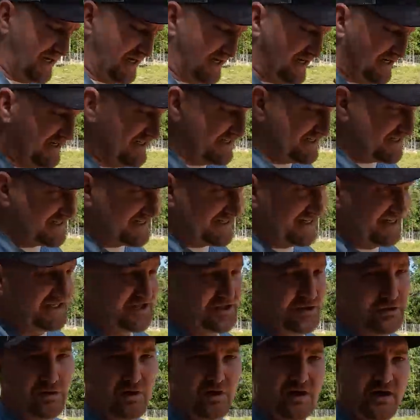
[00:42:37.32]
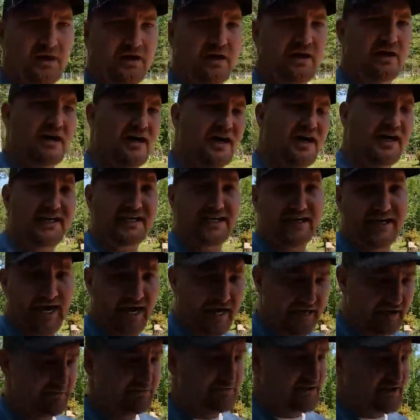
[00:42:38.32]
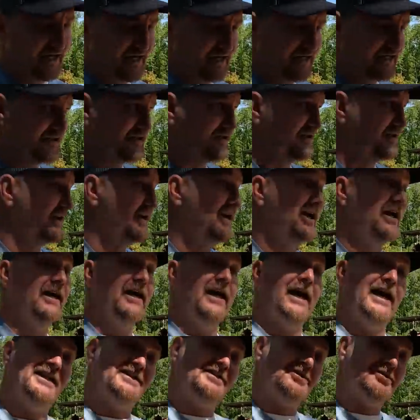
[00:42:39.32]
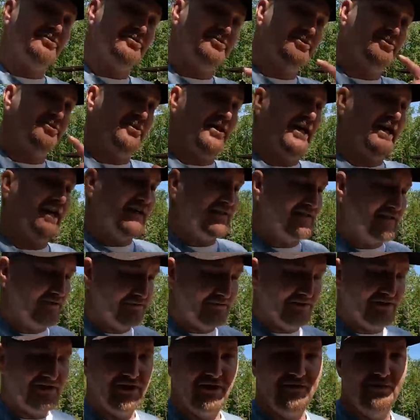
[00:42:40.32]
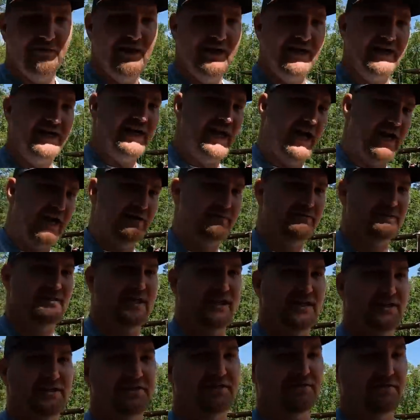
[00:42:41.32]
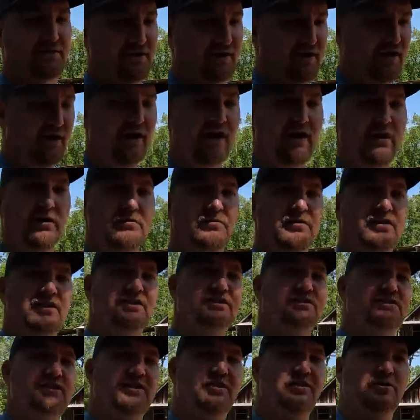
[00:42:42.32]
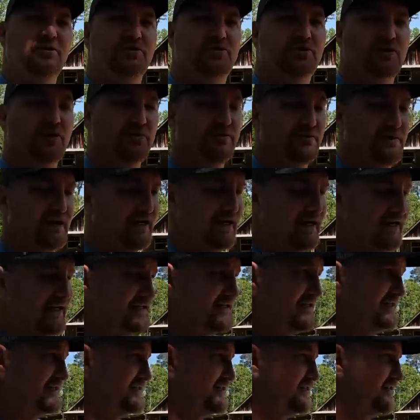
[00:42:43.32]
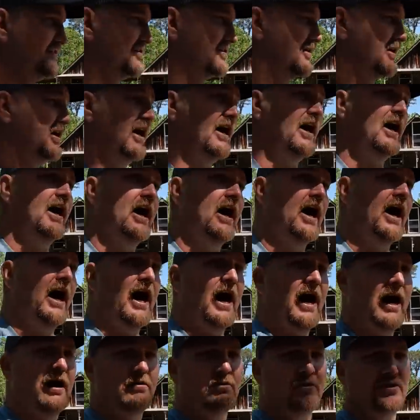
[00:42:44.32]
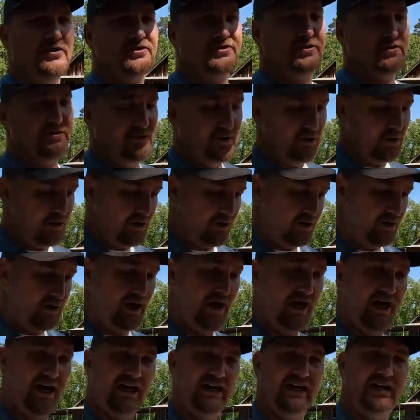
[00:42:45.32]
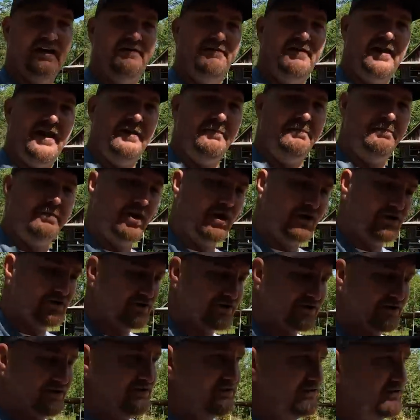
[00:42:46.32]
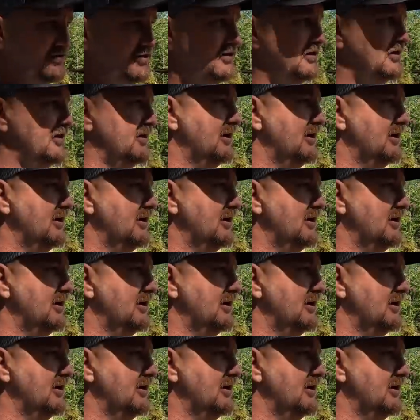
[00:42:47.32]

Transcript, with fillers: be essential, a game changer. I told you guys it was going to be a game changer with this little trip that I just took. I want to go and give a personal